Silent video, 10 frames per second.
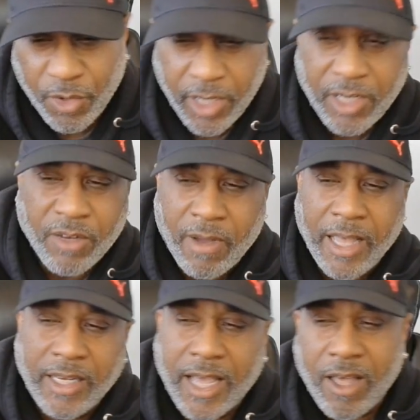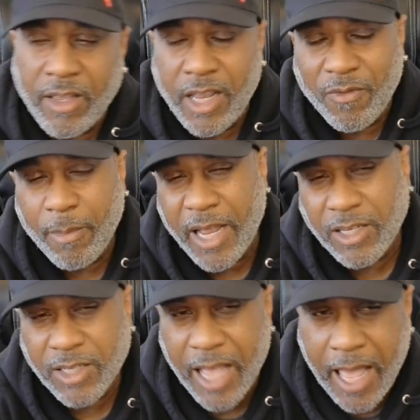trending right now, and
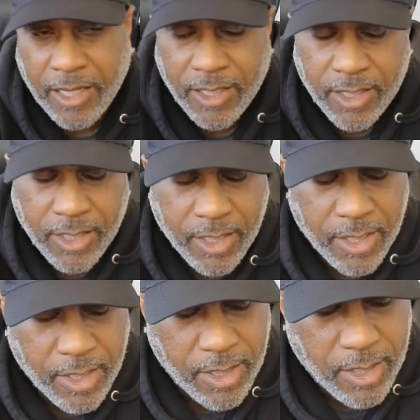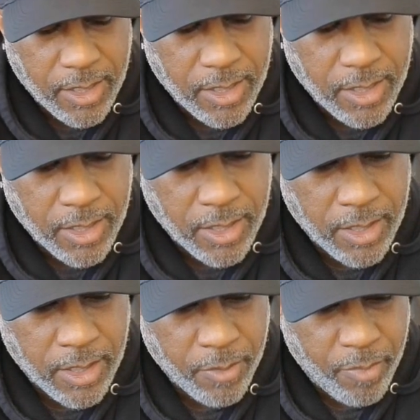everybody's got a,
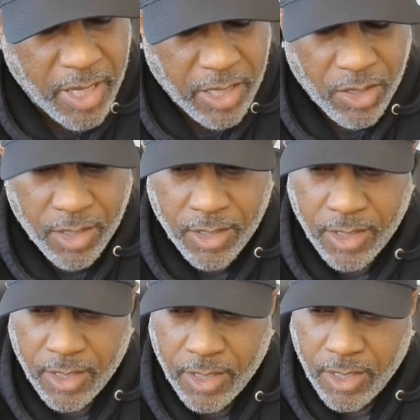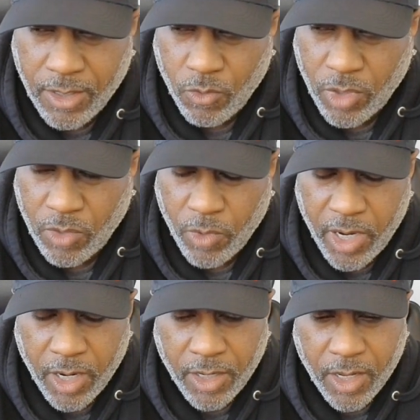an opinion one
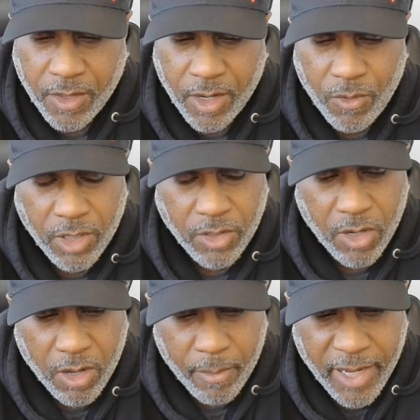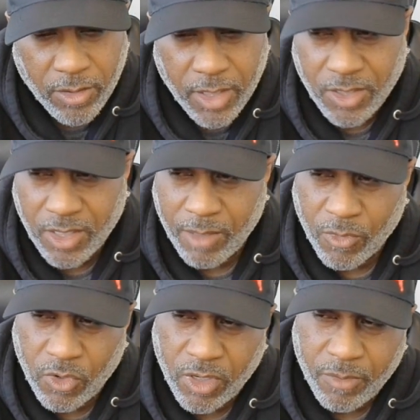way or another. I want to talk about this, and I'm
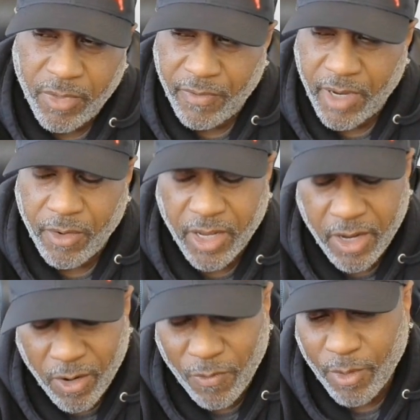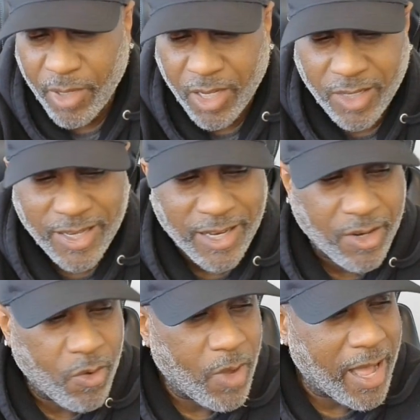going to be very careful because I
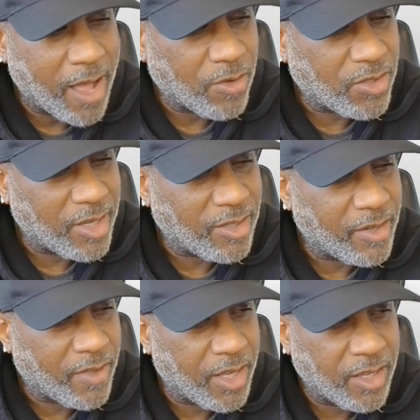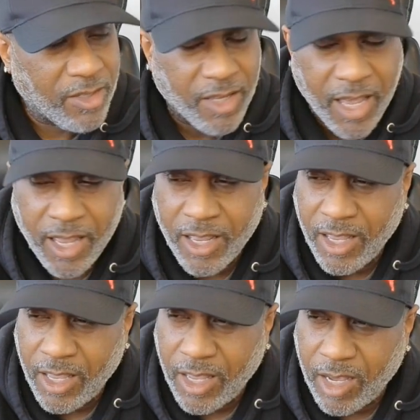know how sensitive things get
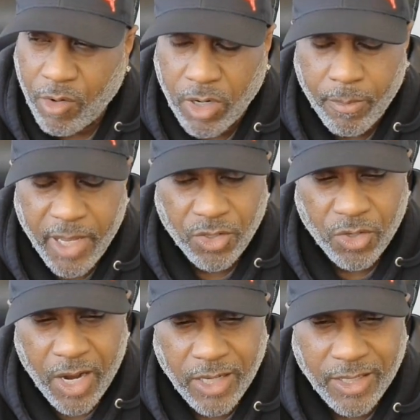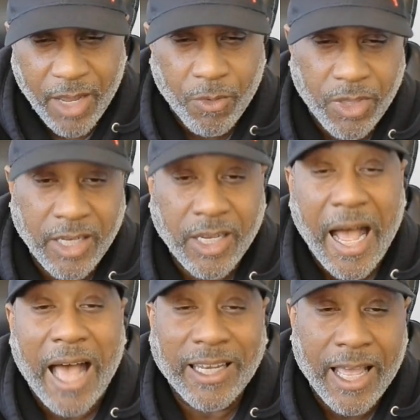and want to make sure I stay within
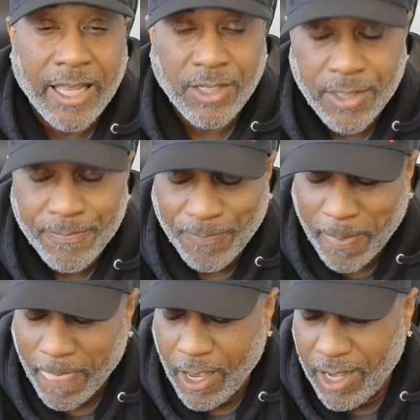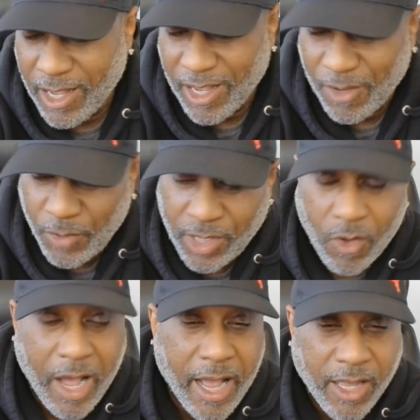guidelines. Uh, we
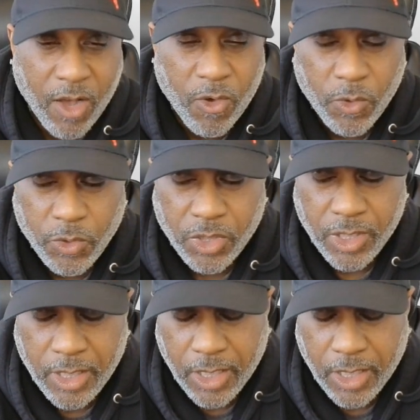know how it goes.